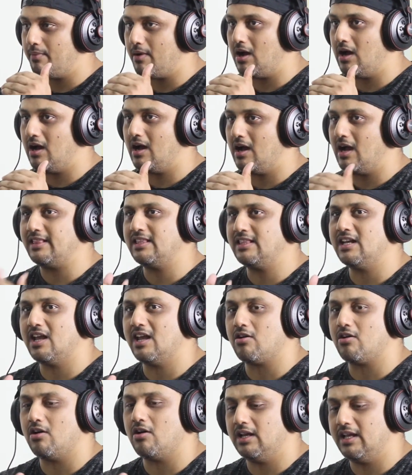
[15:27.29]
I think they
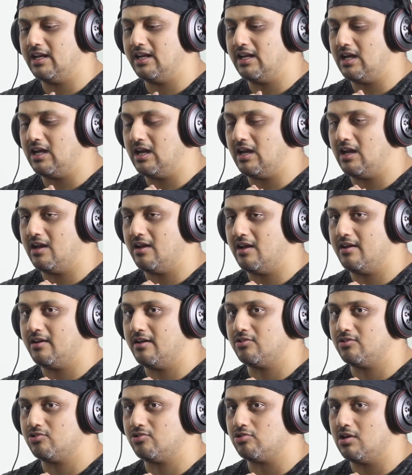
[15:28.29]
call it
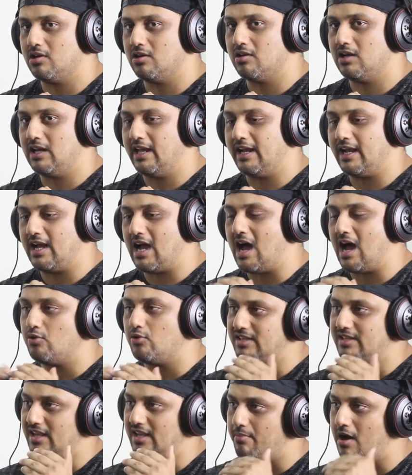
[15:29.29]
like
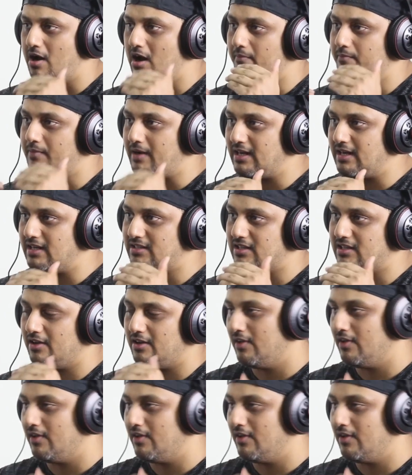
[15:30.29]
house hip hop kind of stuff,